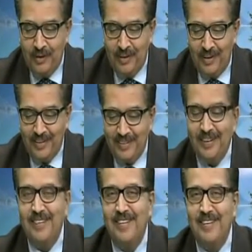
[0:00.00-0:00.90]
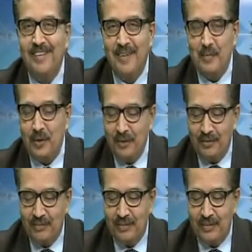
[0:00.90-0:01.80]
I take the liberty
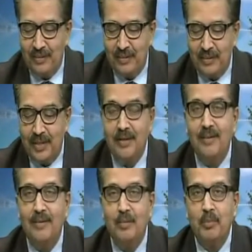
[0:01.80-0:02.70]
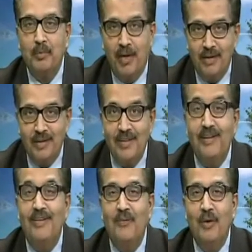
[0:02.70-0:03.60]
of sharing this Prabhati
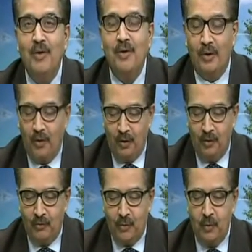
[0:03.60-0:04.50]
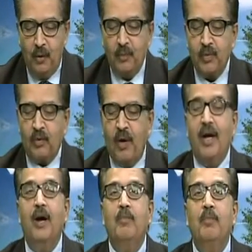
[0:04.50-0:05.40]
with all of you.
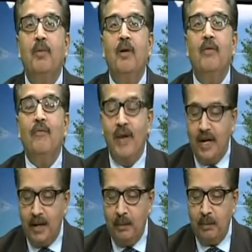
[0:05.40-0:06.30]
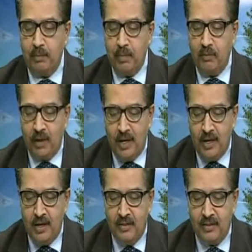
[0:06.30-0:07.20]
Wake up
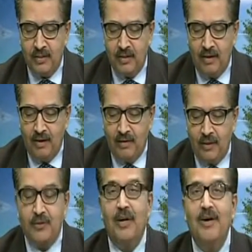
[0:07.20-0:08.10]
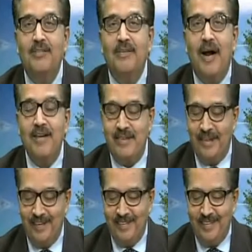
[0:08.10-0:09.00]
villagers, the sun is rising.